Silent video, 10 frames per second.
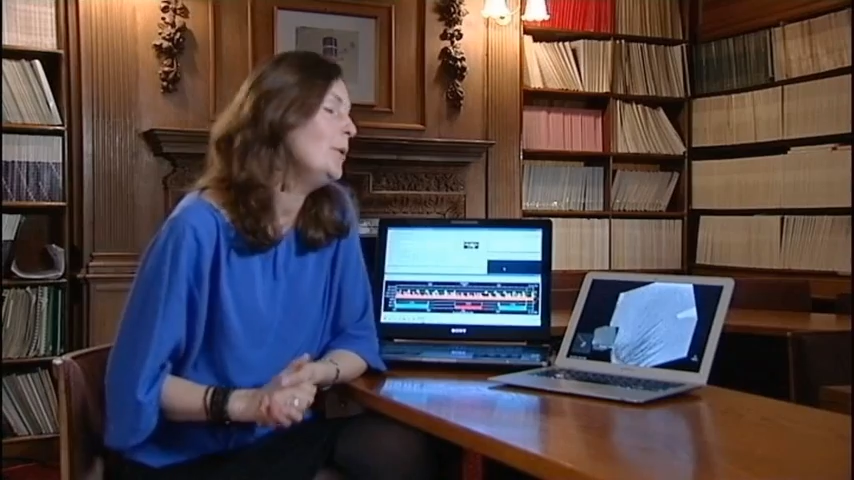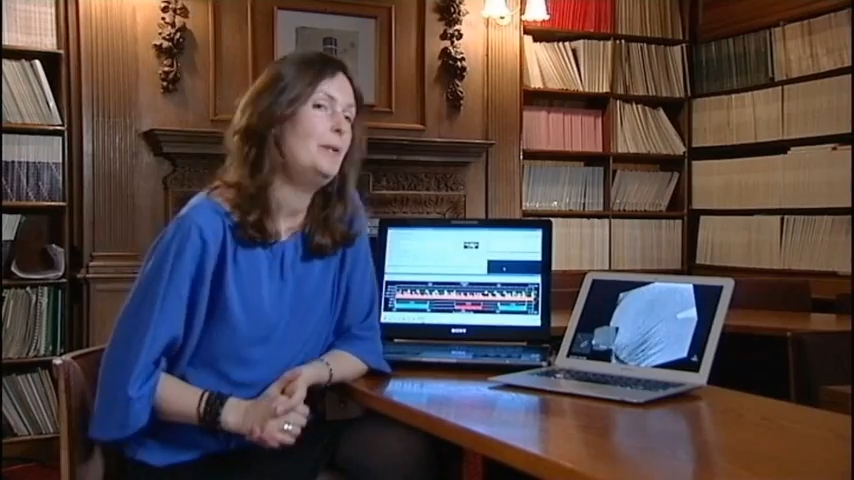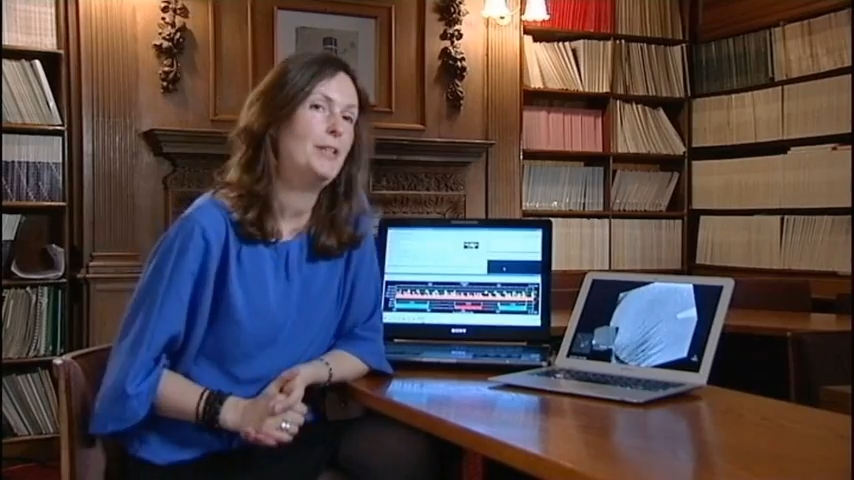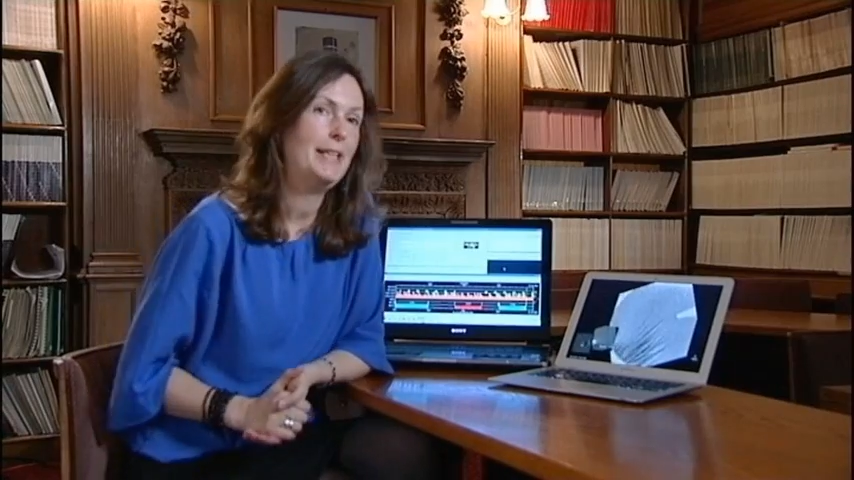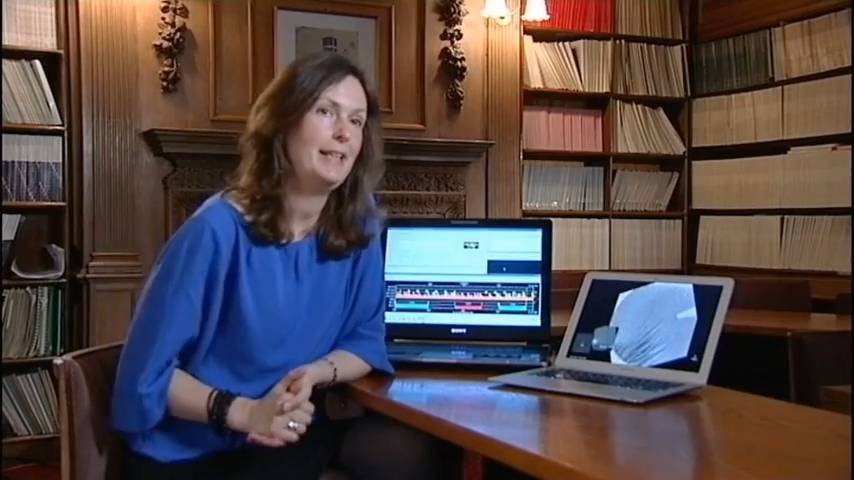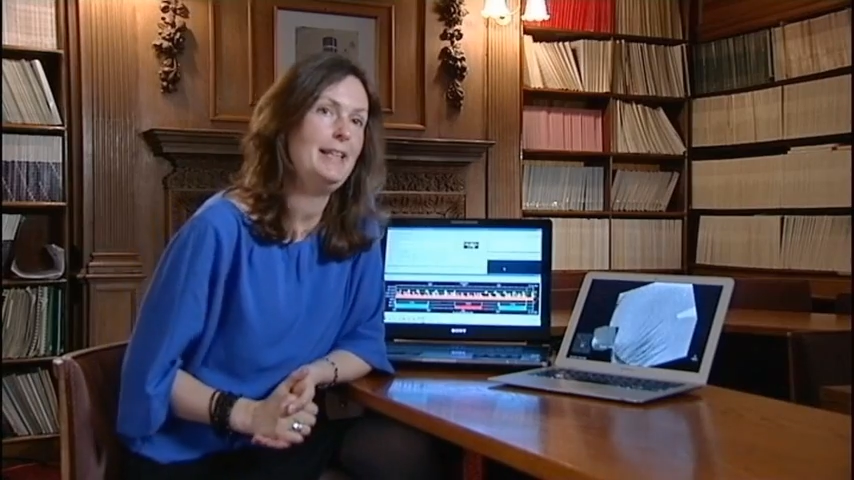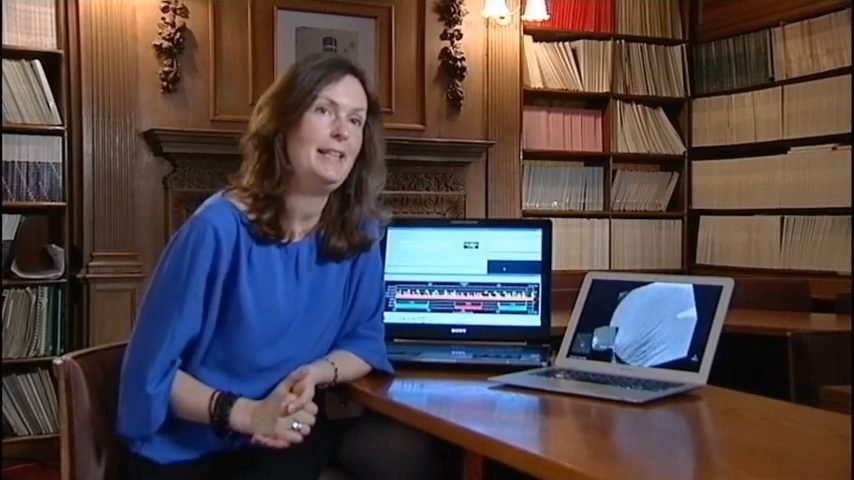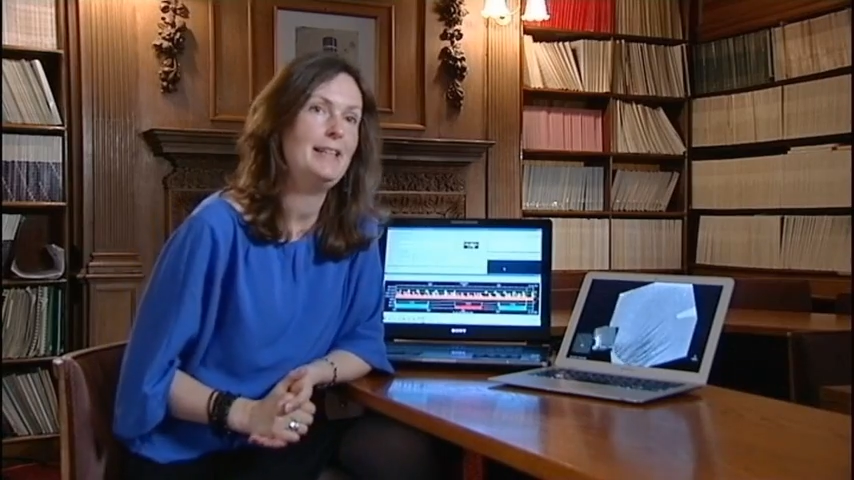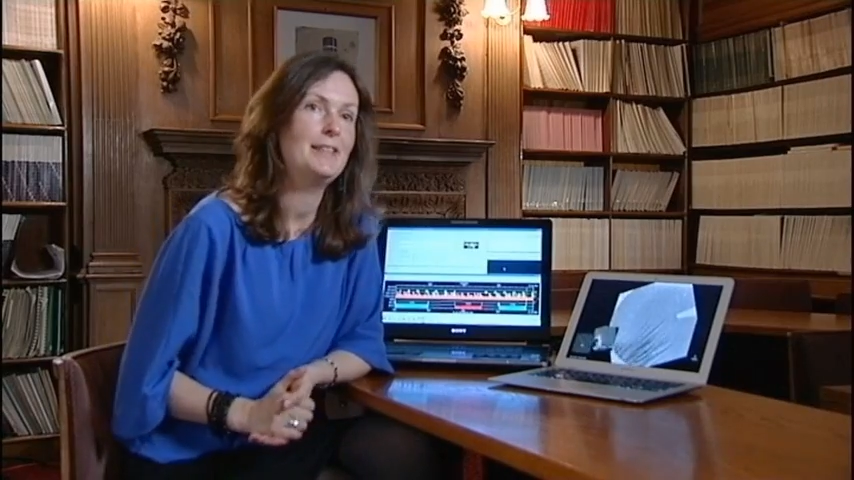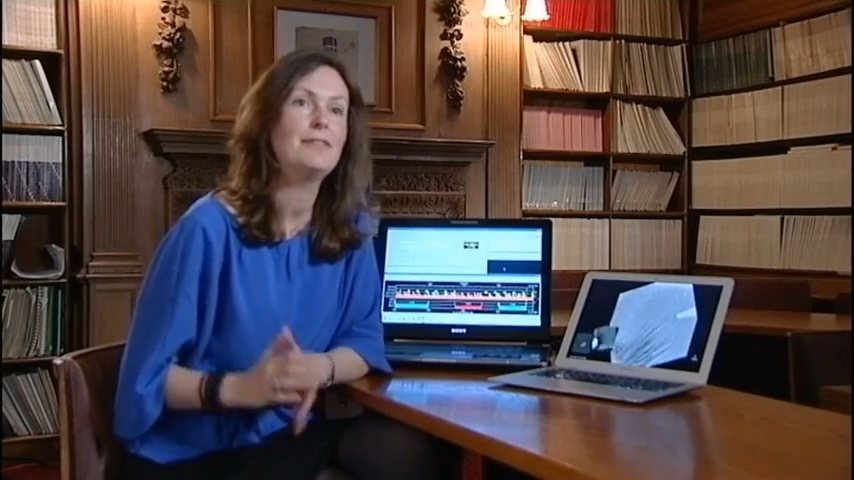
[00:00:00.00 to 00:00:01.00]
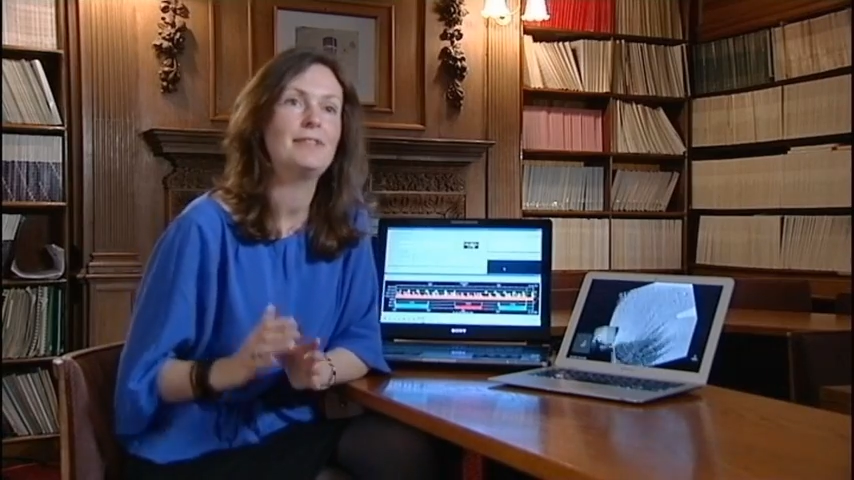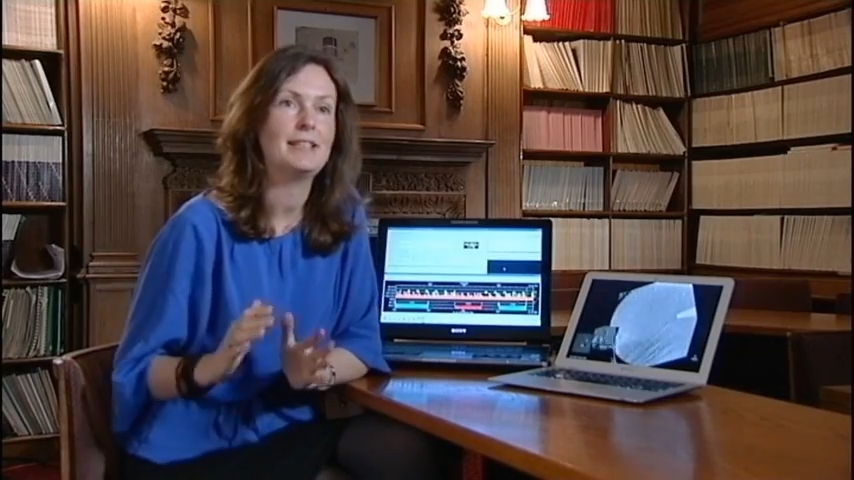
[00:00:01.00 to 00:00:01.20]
What we're looking at here is a